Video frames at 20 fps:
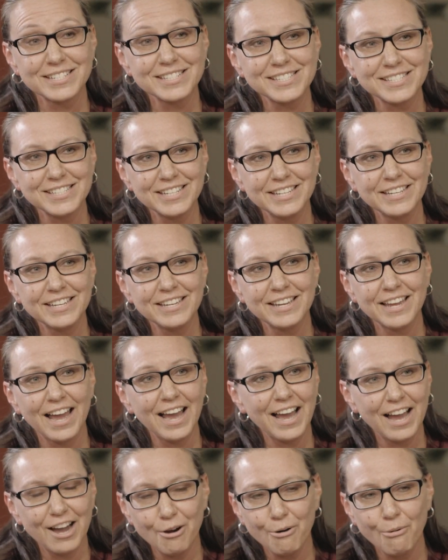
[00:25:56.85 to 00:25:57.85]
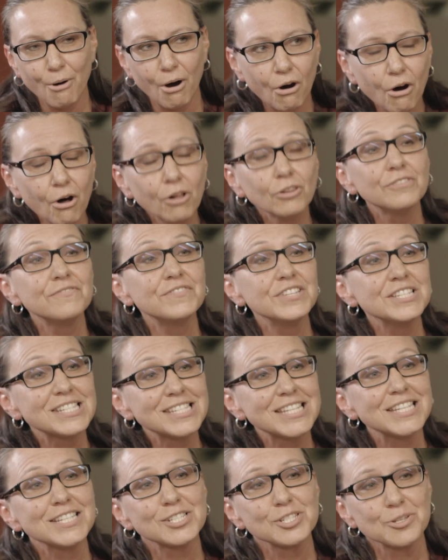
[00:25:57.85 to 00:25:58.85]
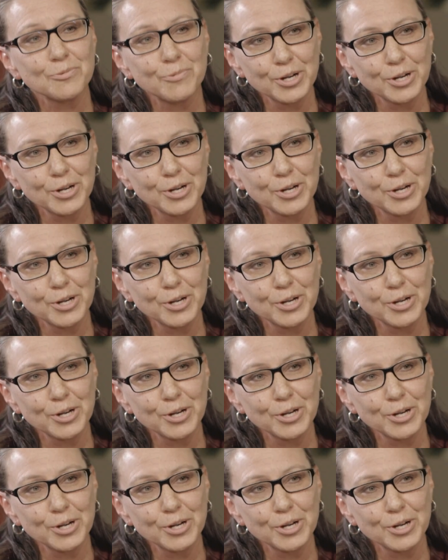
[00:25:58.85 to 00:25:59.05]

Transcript: to see how all of these things that